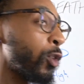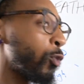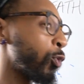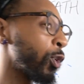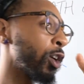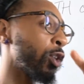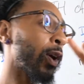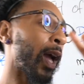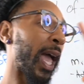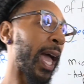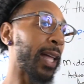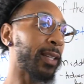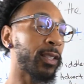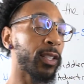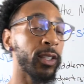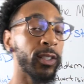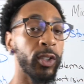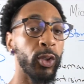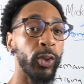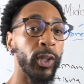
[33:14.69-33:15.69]
real answer
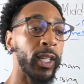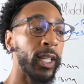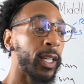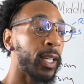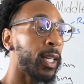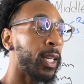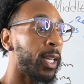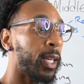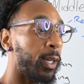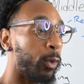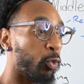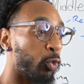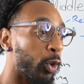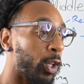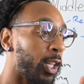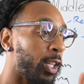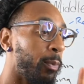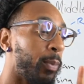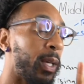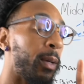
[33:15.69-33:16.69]
to it
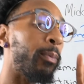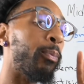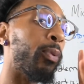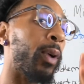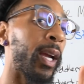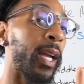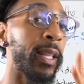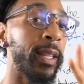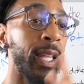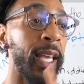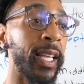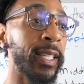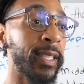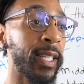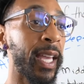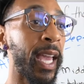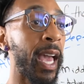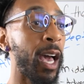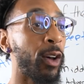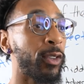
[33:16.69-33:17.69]
really be bringing things
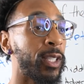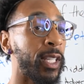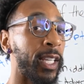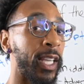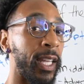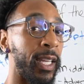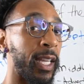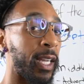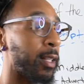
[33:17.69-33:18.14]
in-house and getting it